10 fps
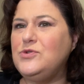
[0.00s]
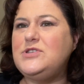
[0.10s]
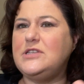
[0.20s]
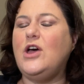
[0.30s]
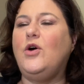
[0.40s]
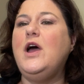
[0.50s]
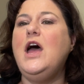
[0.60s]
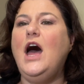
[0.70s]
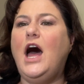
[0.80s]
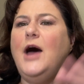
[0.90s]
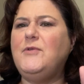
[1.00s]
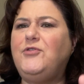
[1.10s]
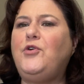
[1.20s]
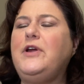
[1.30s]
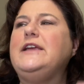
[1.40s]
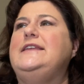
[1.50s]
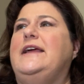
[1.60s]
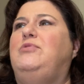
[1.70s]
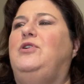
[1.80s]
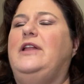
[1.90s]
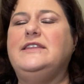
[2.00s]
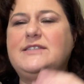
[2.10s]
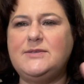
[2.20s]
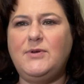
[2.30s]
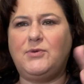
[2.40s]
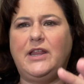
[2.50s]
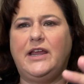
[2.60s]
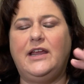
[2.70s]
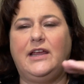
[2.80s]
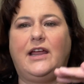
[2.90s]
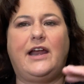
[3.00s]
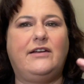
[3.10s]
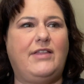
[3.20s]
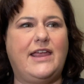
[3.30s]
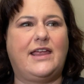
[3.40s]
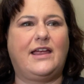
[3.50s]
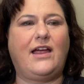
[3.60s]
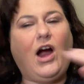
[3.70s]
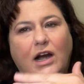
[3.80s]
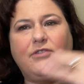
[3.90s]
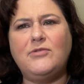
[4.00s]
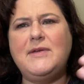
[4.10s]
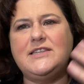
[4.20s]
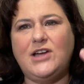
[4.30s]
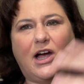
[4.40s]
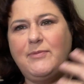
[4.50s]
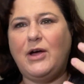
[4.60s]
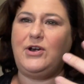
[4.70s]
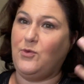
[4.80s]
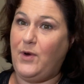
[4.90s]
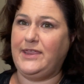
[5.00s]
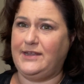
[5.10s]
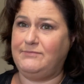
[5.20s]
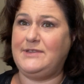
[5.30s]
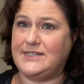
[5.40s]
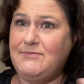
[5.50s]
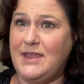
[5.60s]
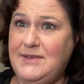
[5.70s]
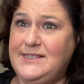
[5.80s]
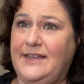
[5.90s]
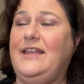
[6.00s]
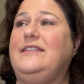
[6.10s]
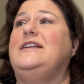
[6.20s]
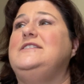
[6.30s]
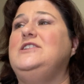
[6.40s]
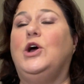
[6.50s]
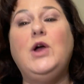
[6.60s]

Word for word: So um, for example, and this has been really kind of like hard for me to talk about in a way that doesn't make me sound like that too.